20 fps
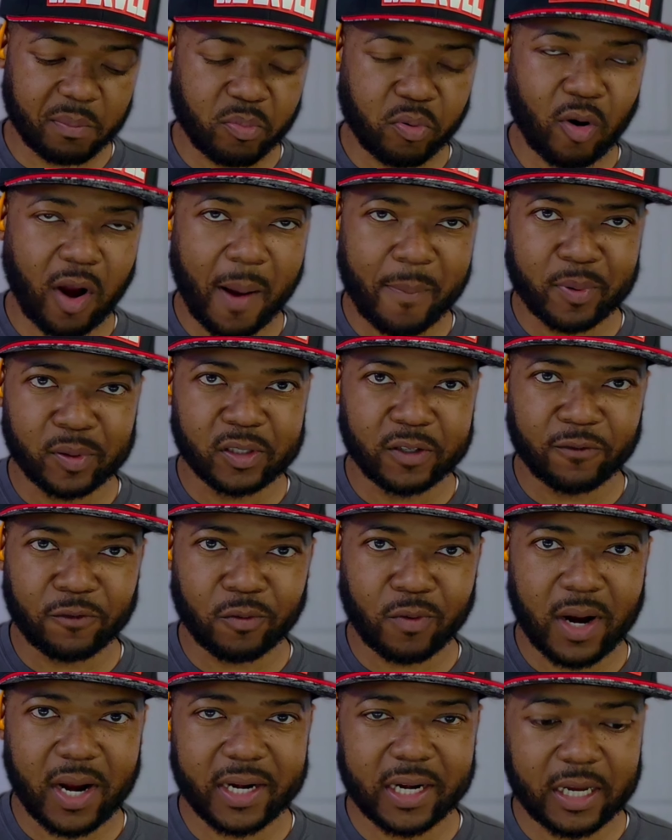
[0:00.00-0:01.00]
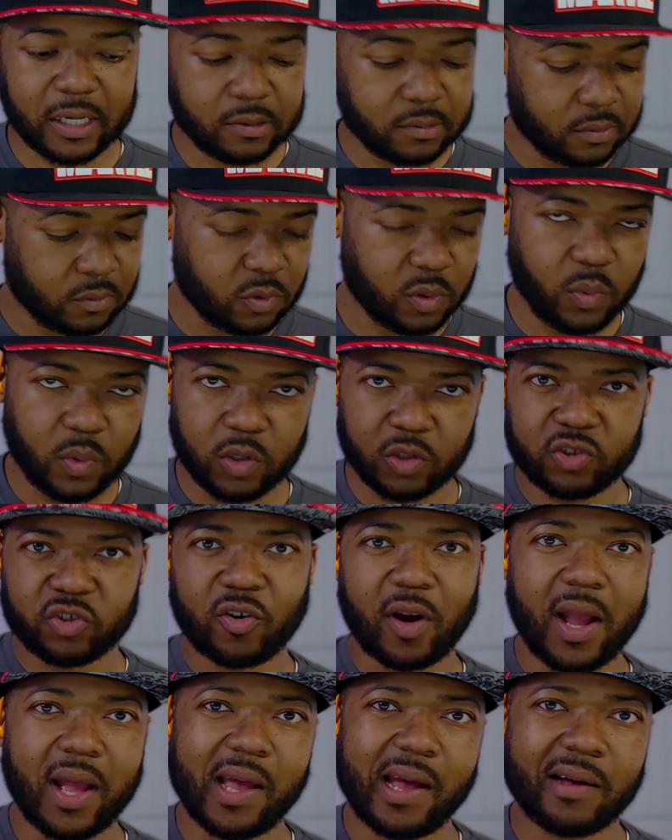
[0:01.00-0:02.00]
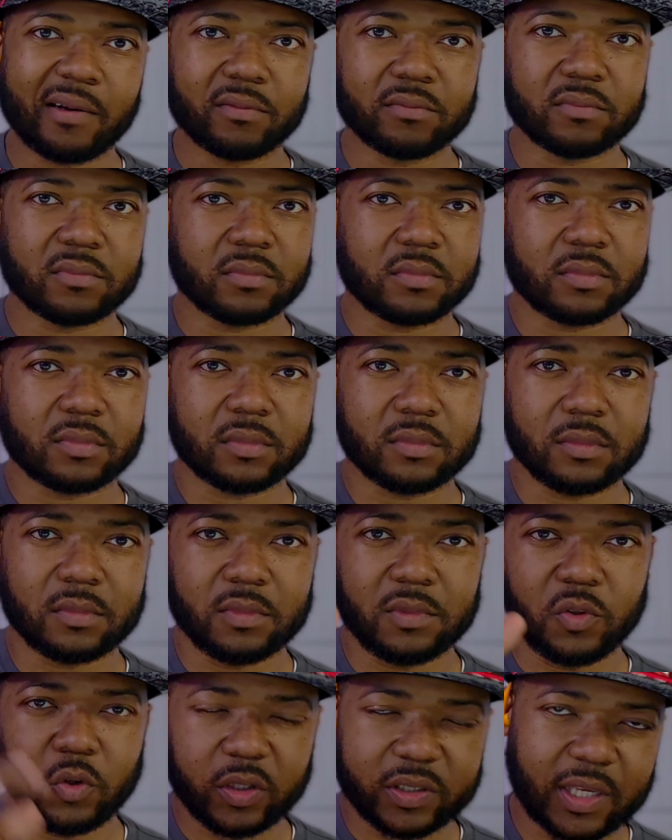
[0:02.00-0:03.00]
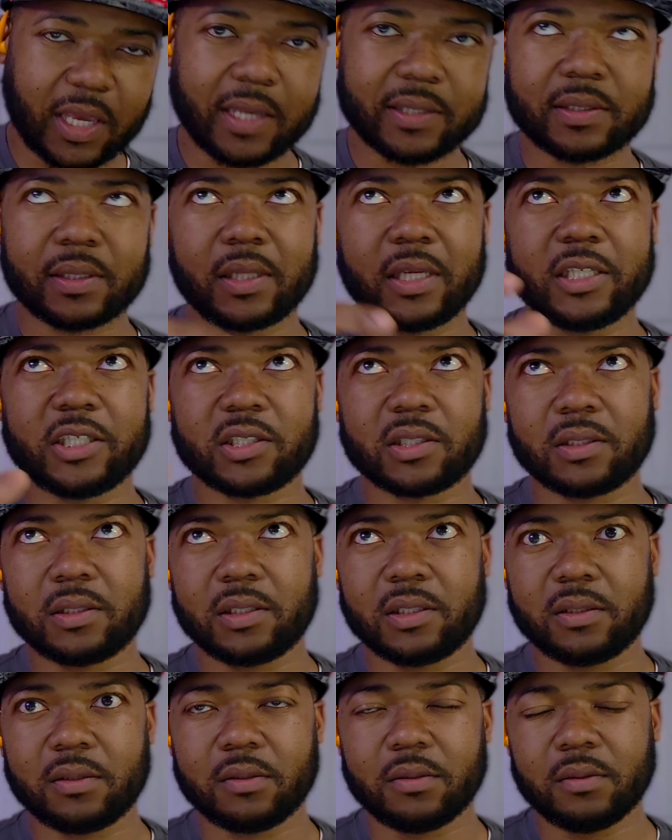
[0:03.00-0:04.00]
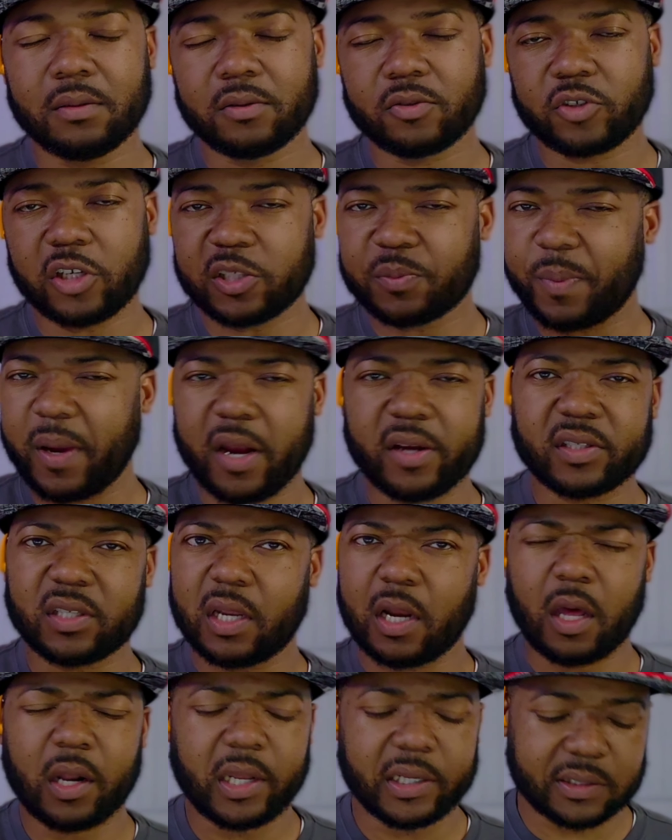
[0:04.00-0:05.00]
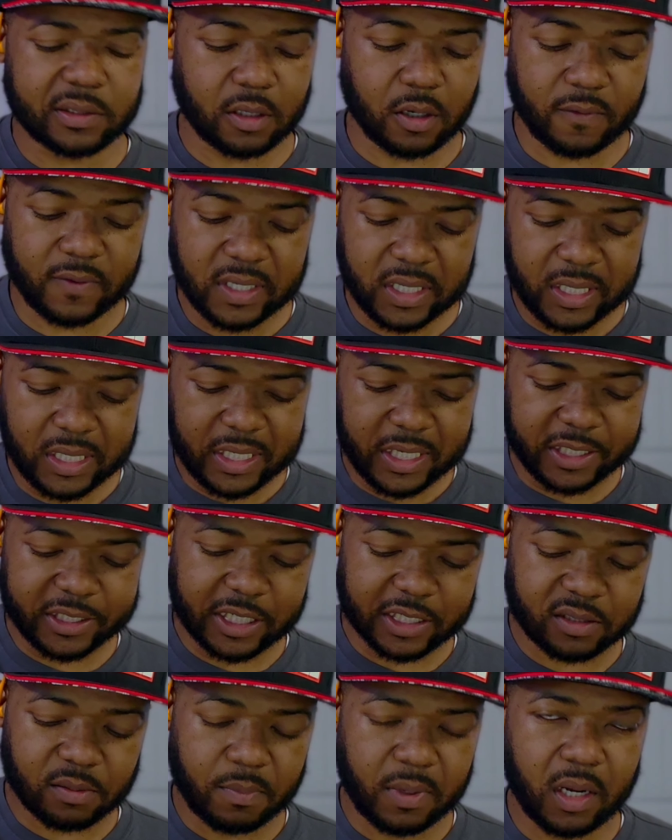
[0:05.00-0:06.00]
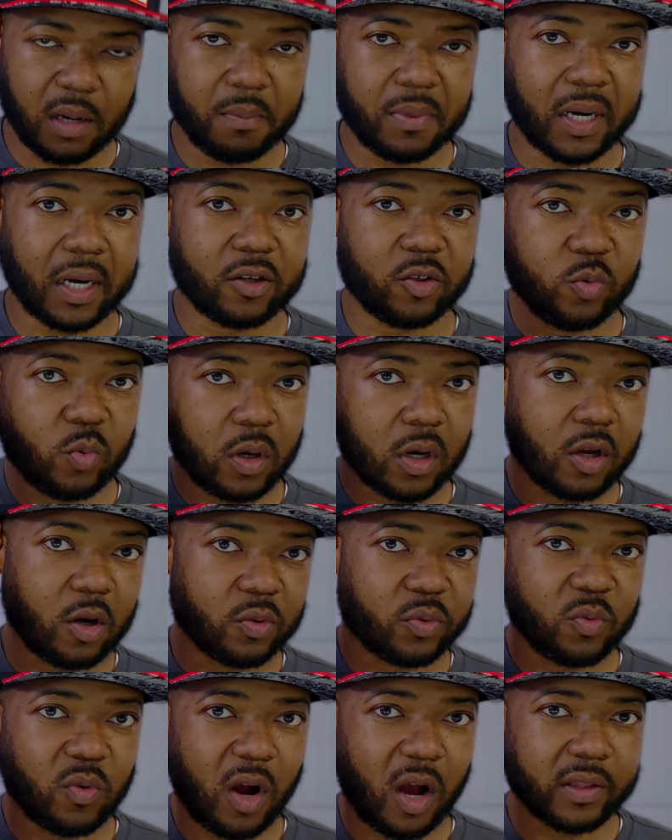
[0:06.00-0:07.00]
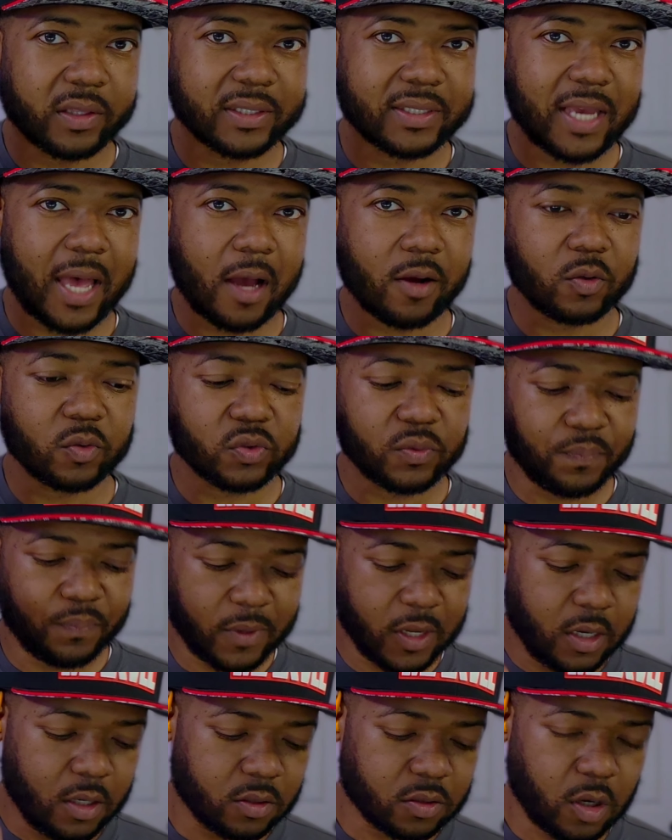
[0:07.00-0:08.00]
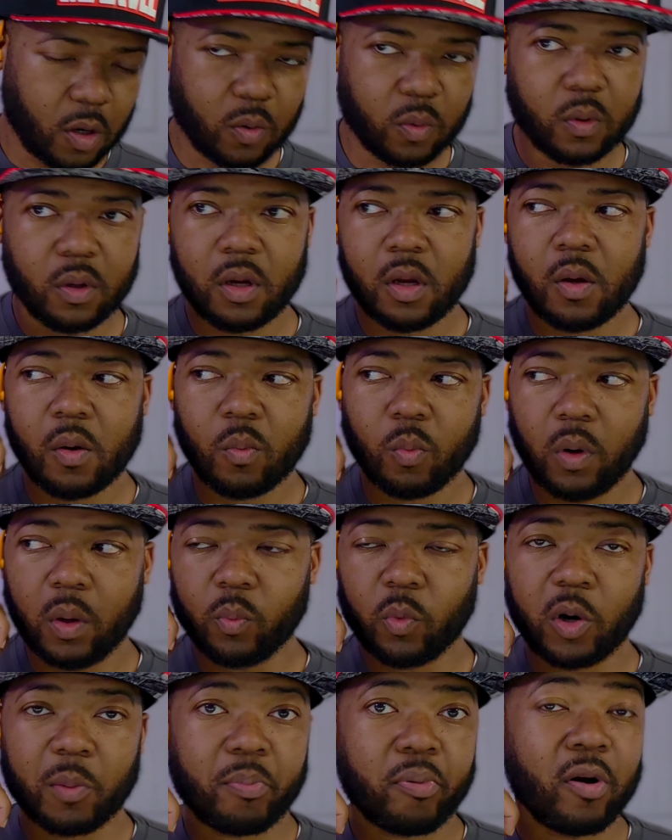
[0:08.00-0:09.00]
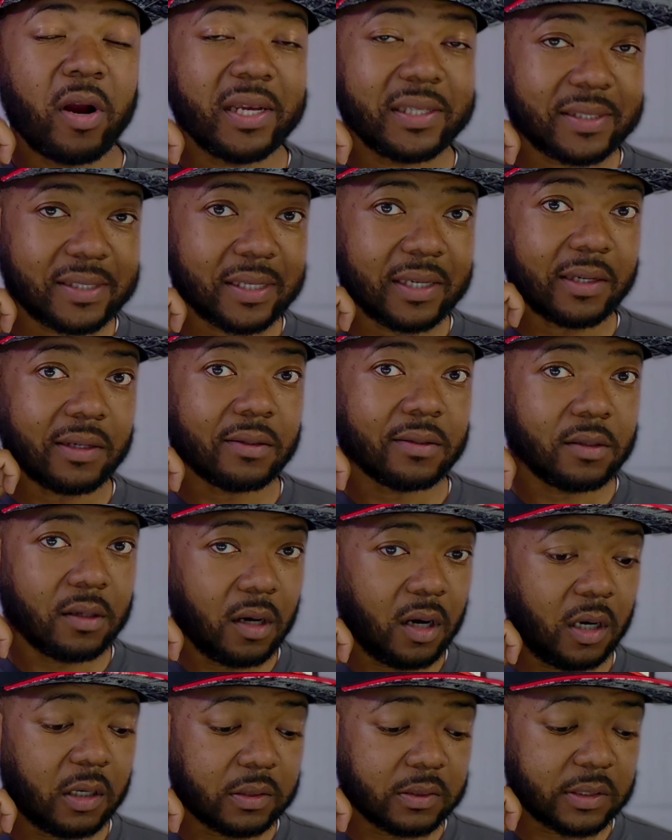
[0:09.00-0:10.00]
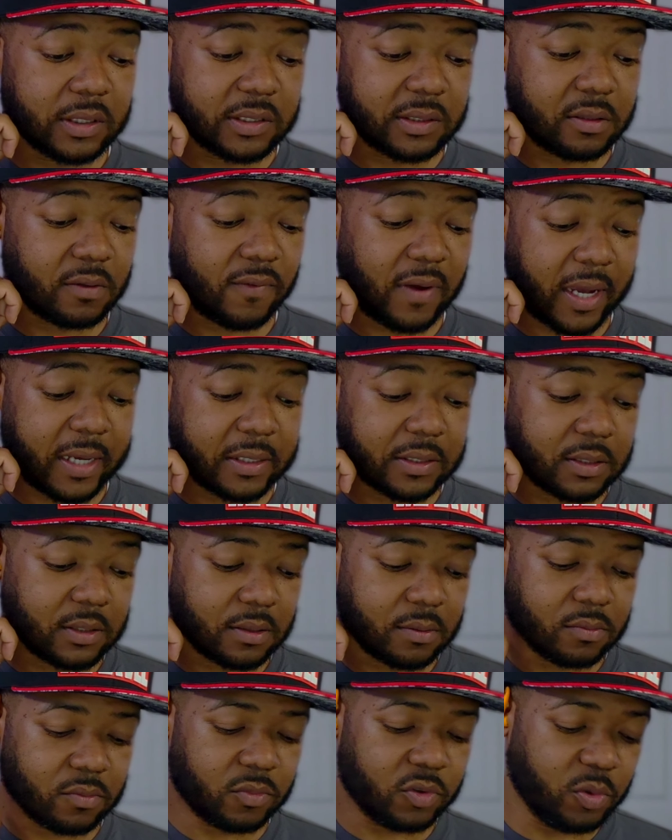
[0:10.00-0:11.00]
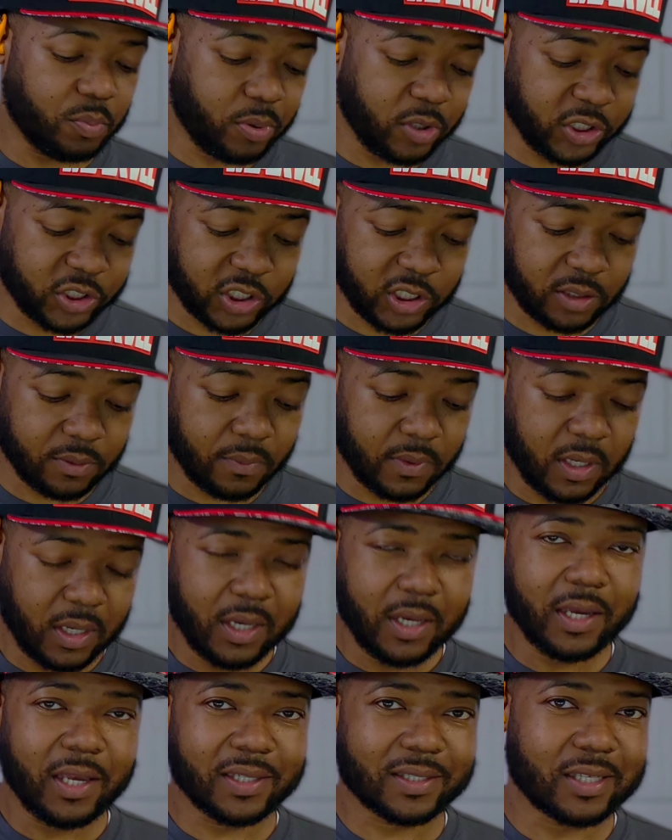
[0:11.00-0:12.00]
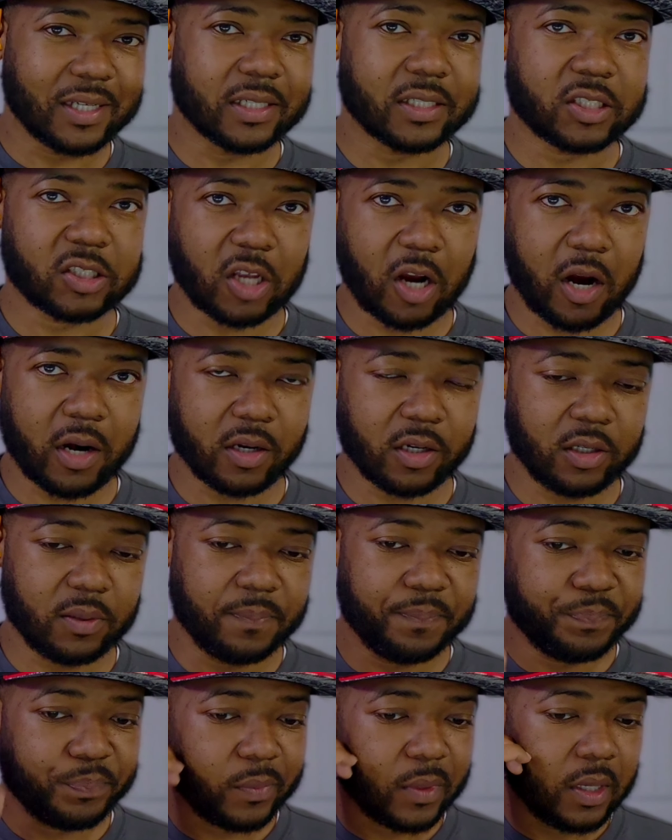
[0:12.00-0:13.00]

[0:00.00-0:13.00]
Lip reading: properly for right now. We will try out noise cancellation and transparency and all that stuff in just a minute, but I do want to go through all the toggles. So when we're pressing on this device, you push it, it's going to start up.